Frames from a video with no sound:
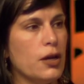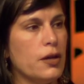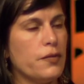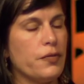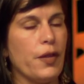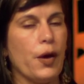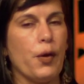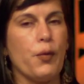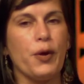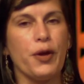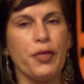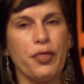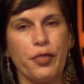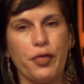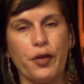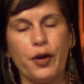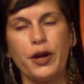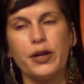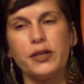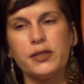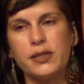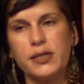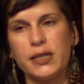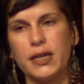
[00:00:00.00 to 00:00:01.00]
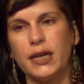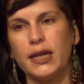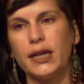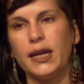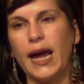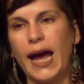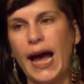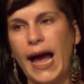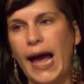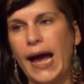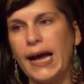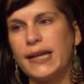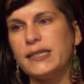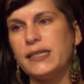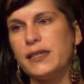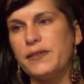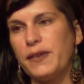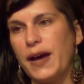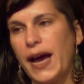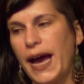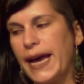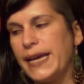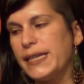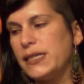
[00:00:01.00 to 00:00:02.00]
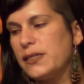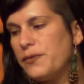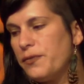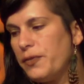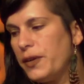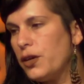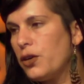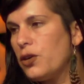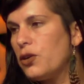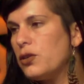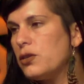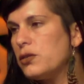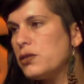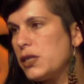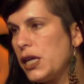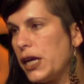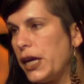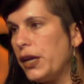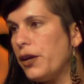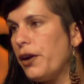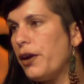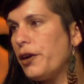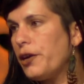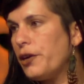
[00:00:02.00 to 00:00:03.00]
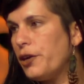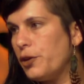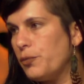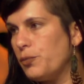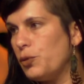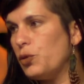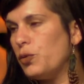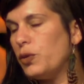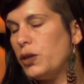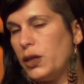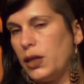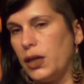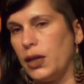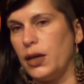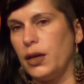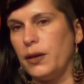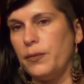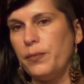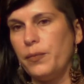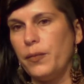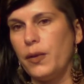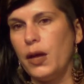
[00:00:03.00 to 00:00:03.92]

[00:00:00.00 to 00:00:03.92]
There were 13 active ICE vehicles in our community,